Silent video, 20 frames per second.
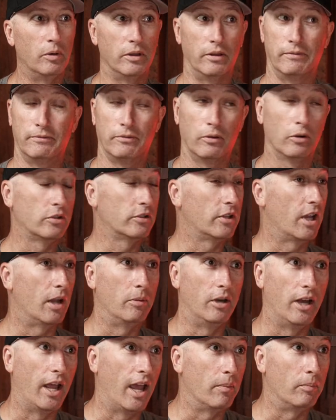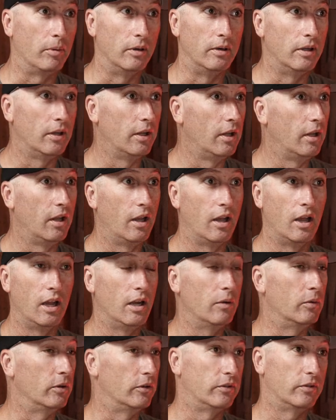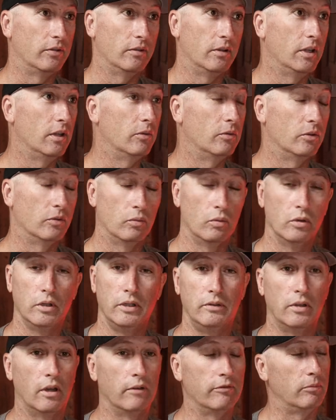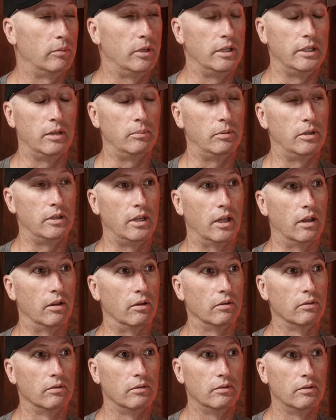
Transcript: But the first time it happened, it was really tough for me to keep it together.